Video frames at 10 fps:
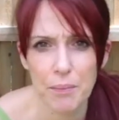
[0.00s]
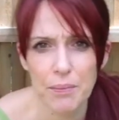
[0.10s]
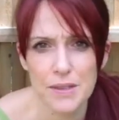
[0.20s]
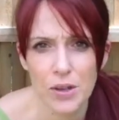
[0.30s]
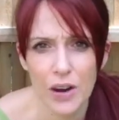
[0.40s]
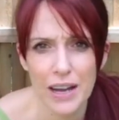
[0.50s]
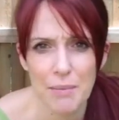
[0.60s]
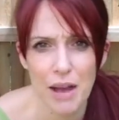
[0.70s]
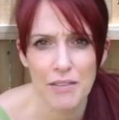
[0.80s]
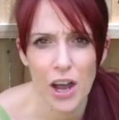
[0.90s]
sorry, I'm
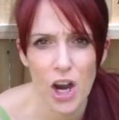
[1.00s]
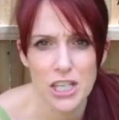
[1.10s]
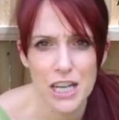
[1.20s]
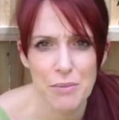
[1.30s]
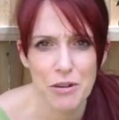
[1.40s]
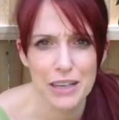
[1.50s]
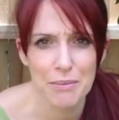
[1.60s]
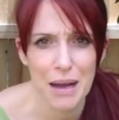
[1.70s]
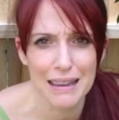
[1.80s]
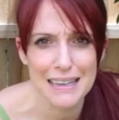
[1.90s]
having a hard time reading
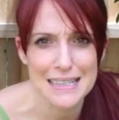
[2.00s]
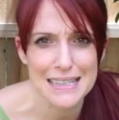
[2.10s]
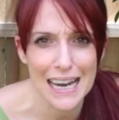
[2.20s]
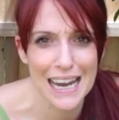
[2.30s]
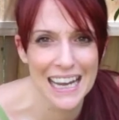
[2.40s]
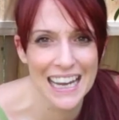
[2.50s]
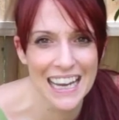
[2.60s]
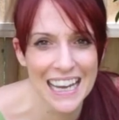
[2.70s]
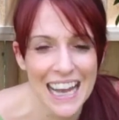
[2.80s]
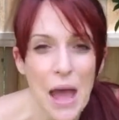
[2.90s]
my list.
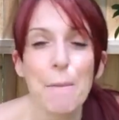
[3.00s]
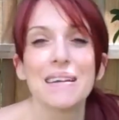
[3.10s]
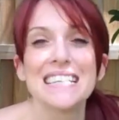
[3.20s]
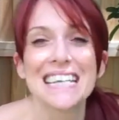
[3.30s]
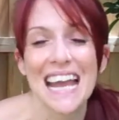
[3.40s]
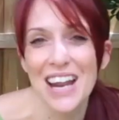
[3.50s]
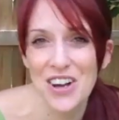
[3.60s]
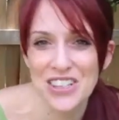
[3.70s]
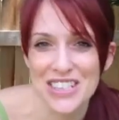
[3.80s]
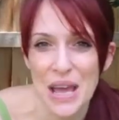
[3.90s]

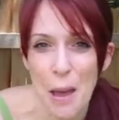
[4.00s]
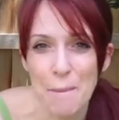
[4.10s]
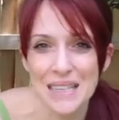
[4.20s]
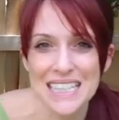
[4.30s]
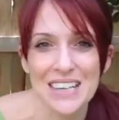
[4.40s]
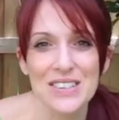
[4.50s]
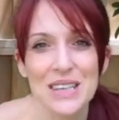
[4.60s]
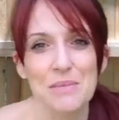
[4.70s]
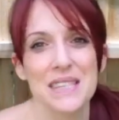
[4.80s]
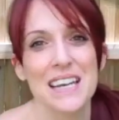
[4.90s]
Potatoes. Potatoes
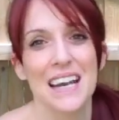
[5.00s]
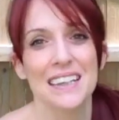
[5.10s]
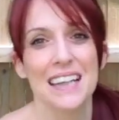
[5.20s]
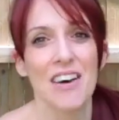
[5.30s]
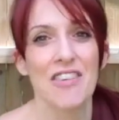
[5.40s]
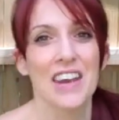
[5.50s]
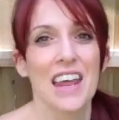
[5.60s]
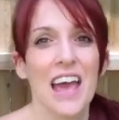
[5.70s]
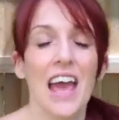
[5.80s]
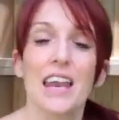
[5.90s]
comes in at 11.
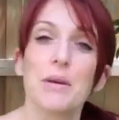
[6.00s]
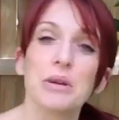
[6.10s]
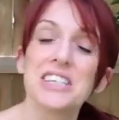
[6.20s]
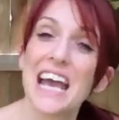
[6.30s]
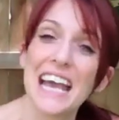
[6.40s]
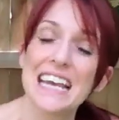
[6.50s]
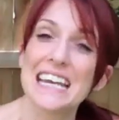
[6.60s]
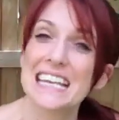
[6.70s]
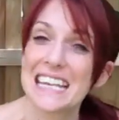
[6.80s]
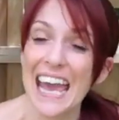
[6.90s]
Number
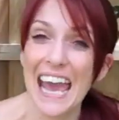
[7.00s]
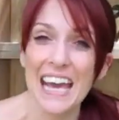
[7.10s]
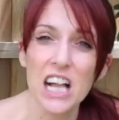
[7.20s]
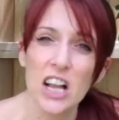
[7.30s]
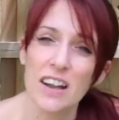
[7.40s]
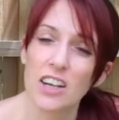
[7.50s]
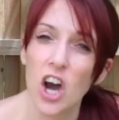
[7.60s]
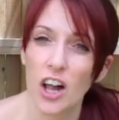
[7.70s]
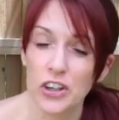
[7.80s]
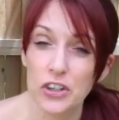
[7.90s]
10, kale and
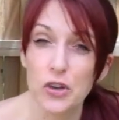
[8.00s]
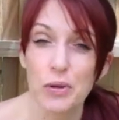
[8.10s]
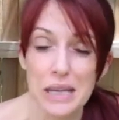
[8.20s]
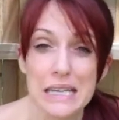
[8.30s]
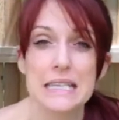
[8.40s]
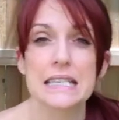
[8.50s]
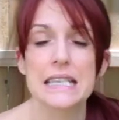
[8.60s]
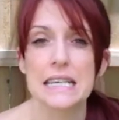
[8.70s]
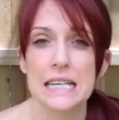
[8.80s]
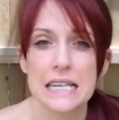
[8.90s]
collard greens.
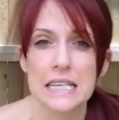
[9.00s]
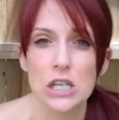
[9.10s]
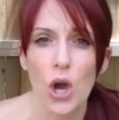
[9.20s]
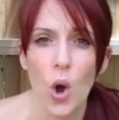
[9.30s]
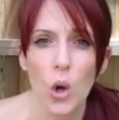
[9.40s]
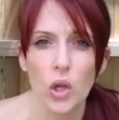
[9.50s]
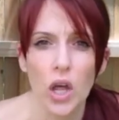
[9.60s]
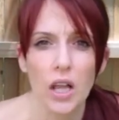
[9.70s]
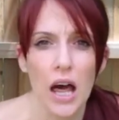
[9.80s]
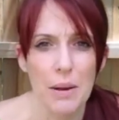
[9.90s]
They tend to hold
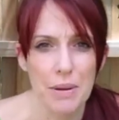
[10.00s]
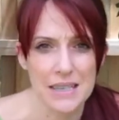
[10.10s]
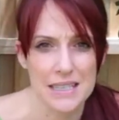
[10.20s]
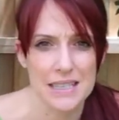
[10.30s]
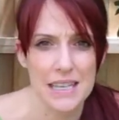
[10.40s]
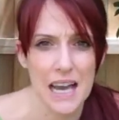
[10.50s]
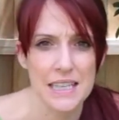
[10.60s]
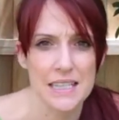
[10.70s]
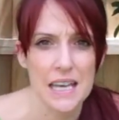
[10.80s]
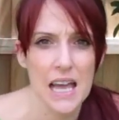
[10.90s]
a lot of pesticides.